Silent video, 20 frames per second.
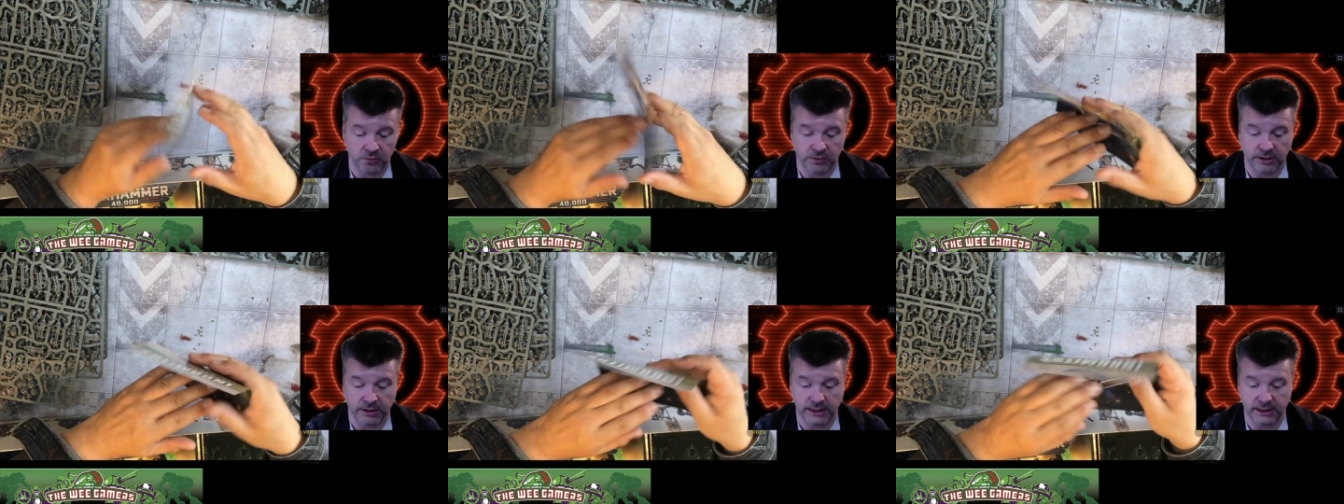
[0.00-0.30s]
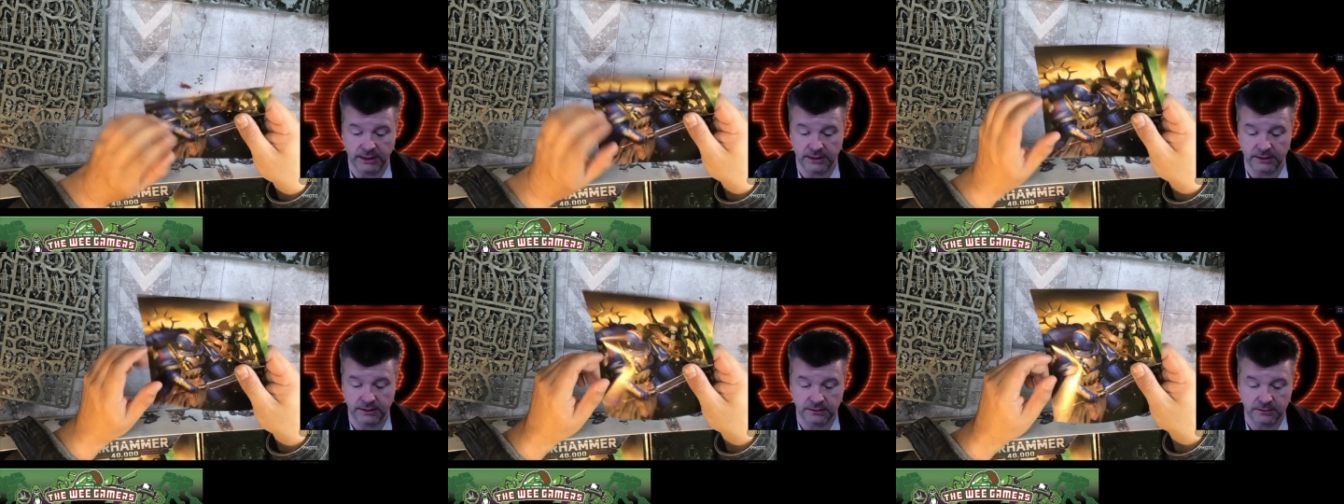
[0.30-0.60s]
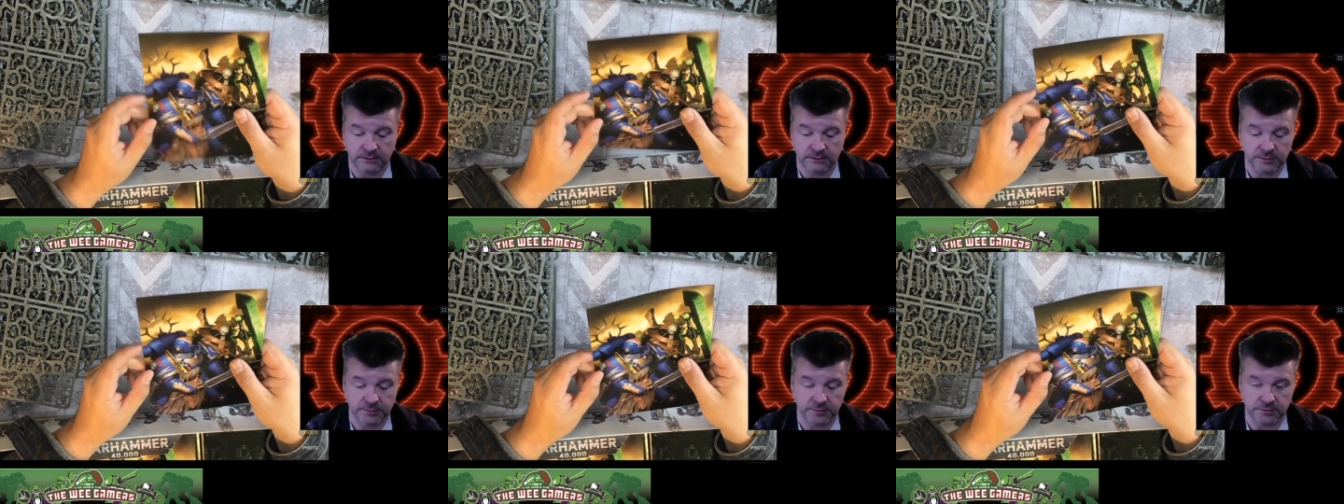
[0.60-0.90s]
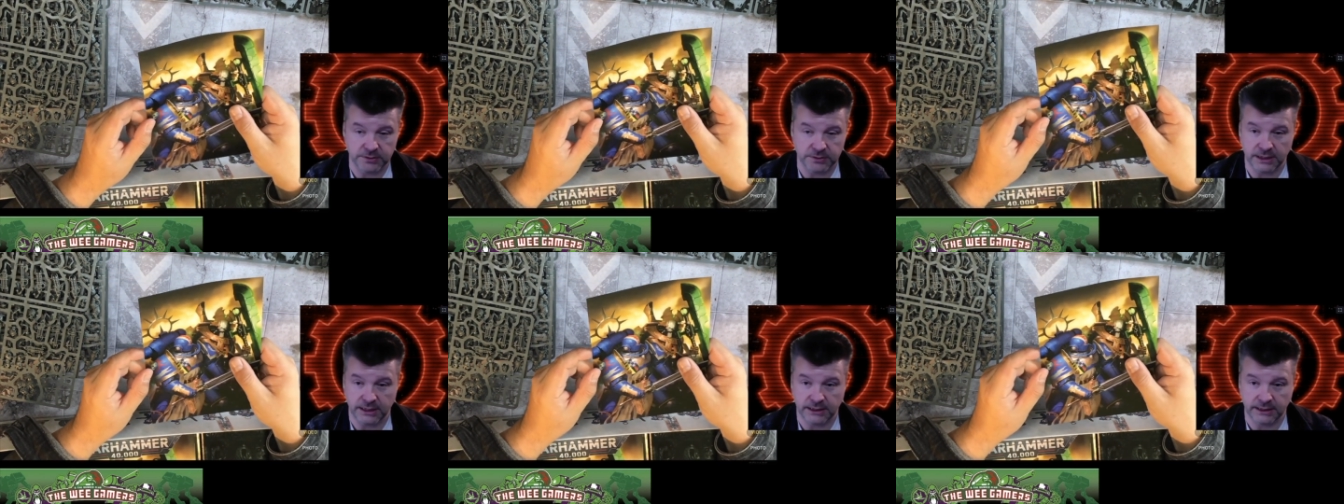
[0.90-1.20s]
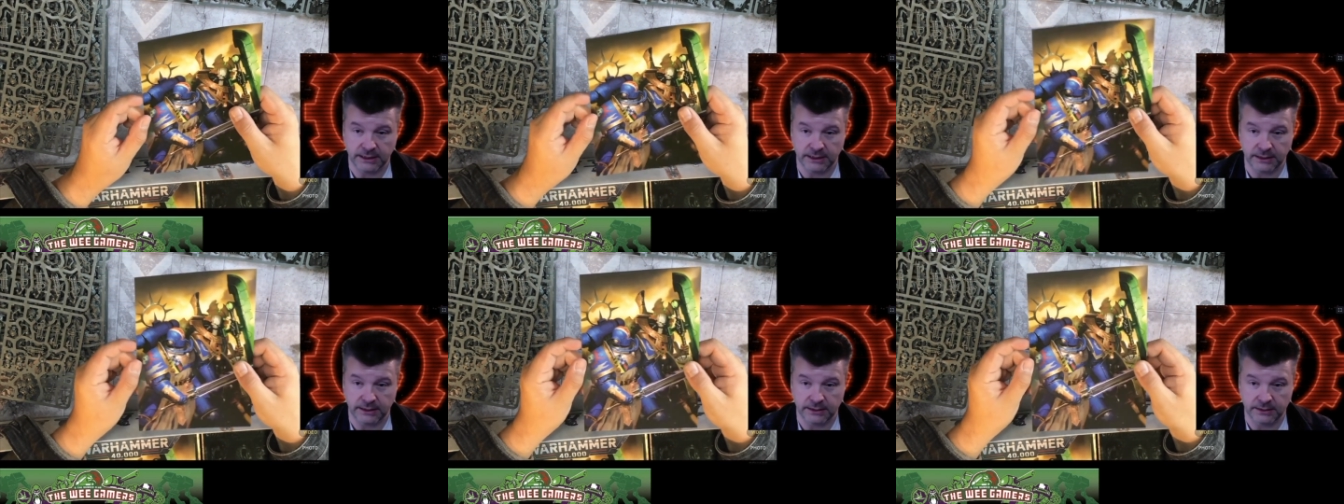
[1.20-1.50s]
Yeah, so they had to
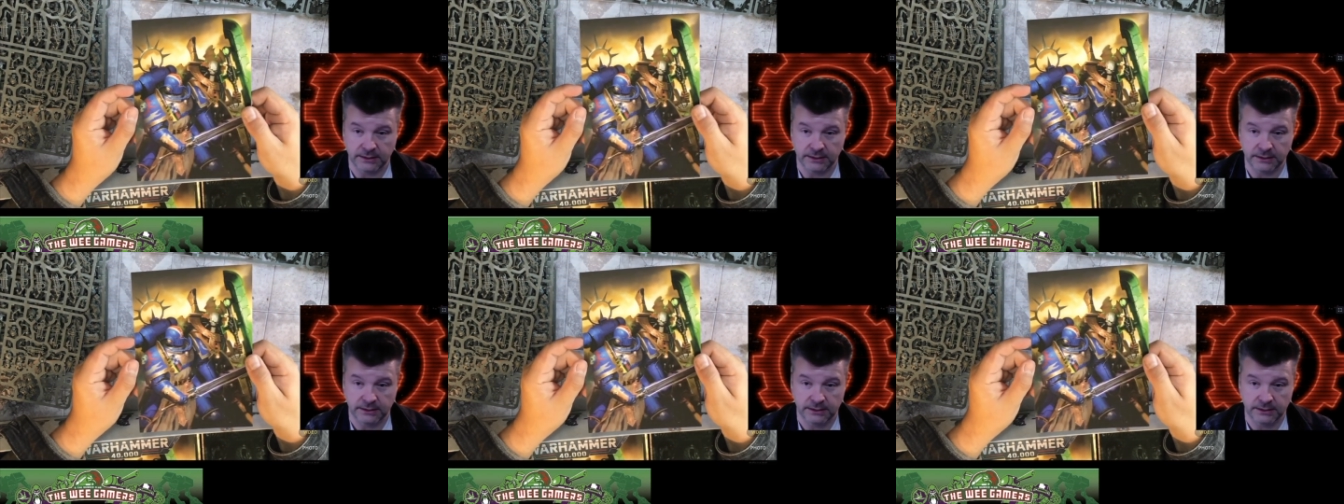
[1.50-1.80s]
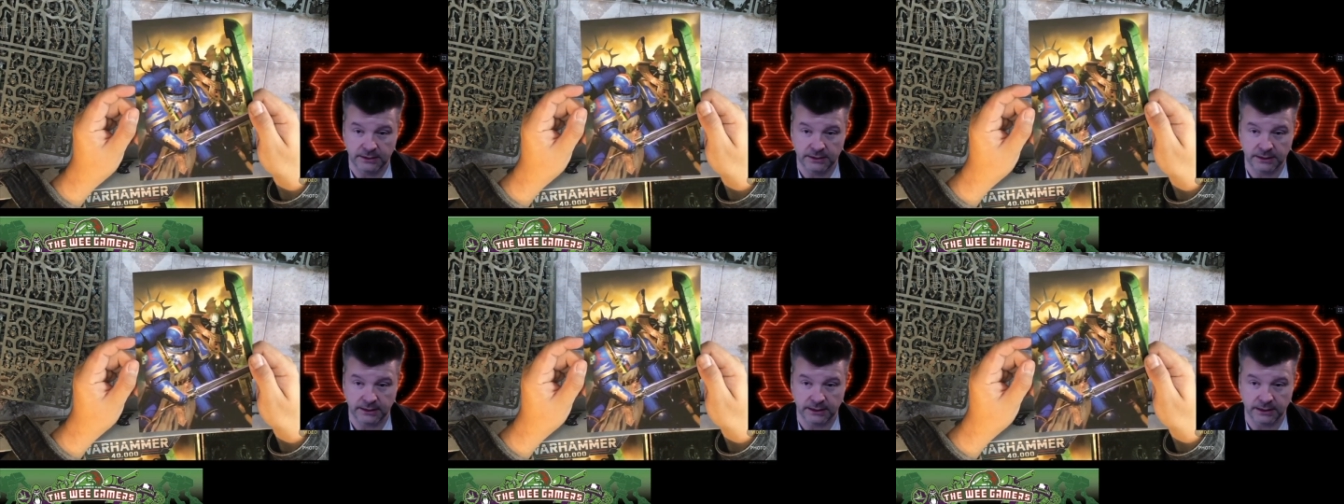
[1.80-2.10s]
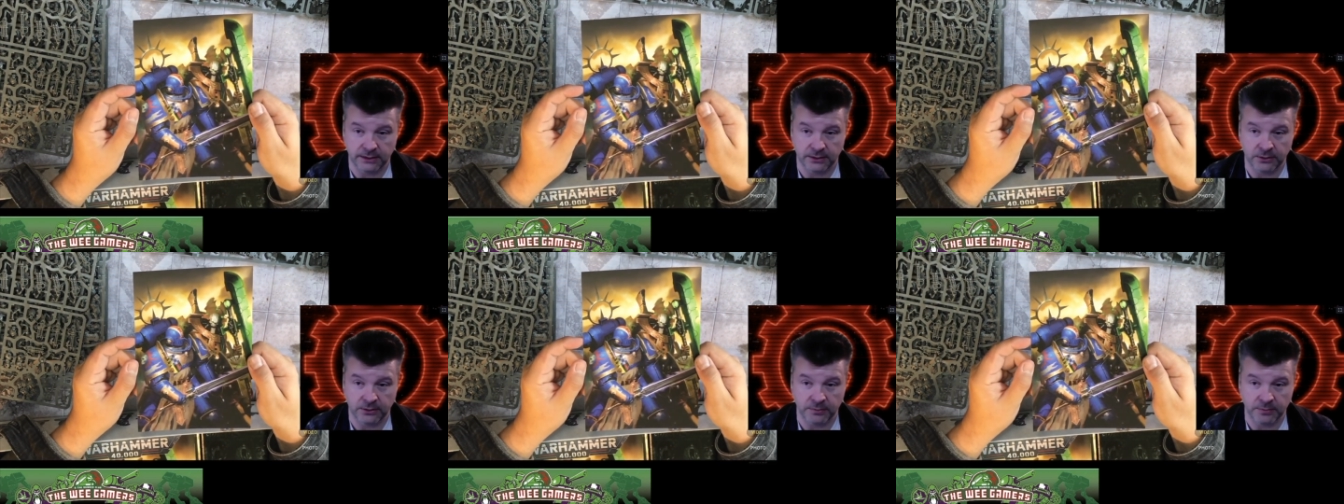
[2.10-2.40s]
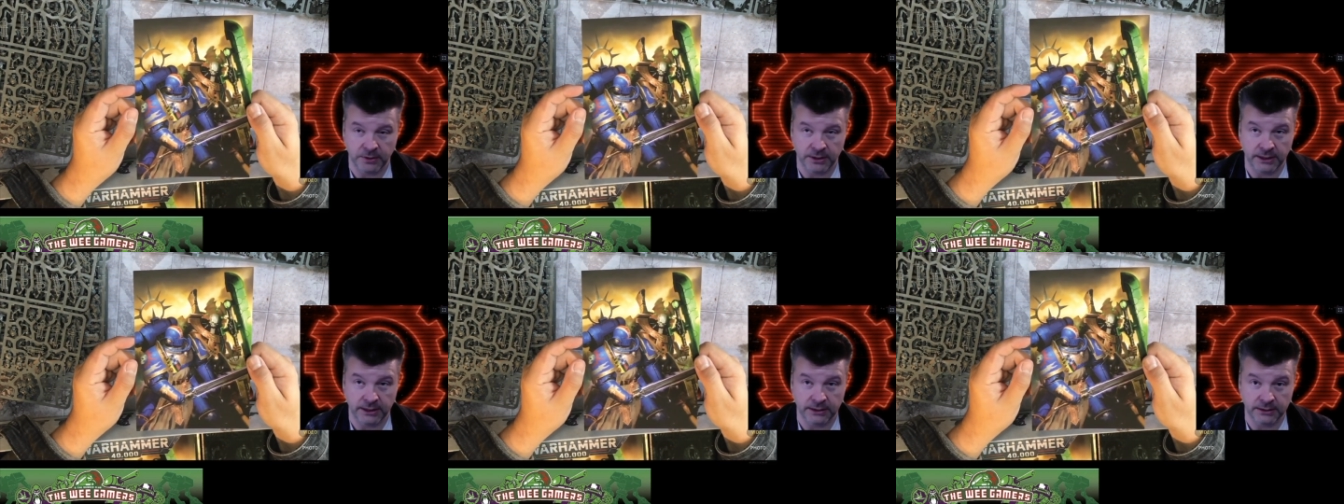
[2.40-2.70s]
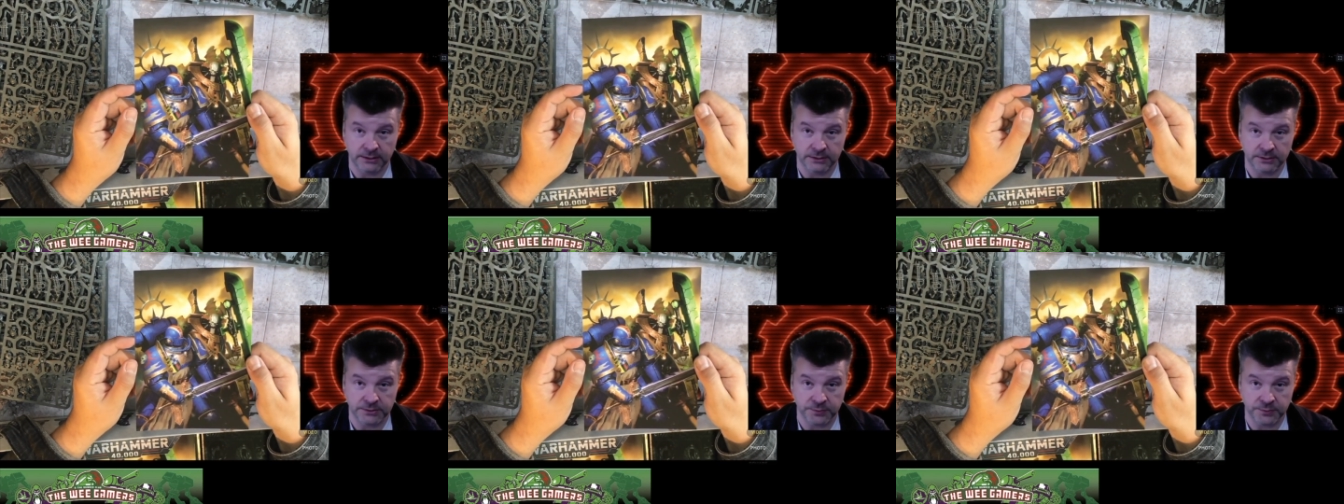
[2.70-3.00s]
get a, they had to get an Ultramarine in
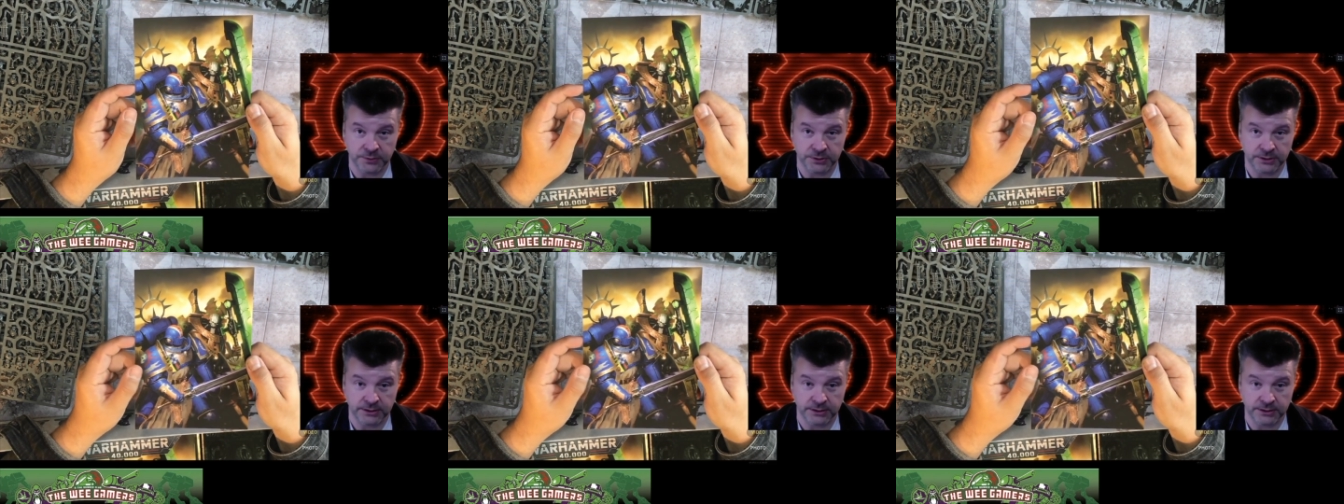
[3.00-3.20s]
there somewhere,